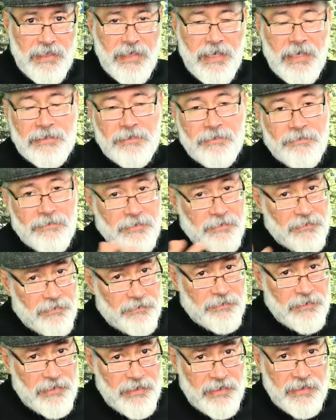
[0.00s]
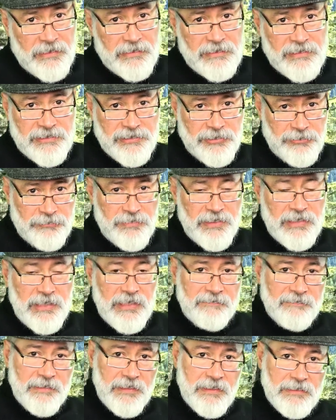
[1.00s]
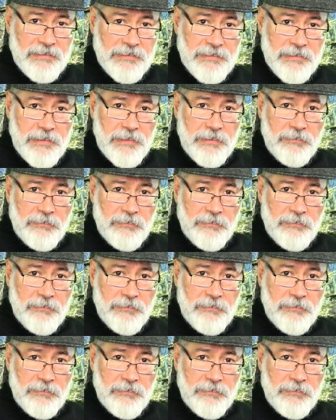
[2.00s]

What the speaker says: And on the other hand, as you may have guessed,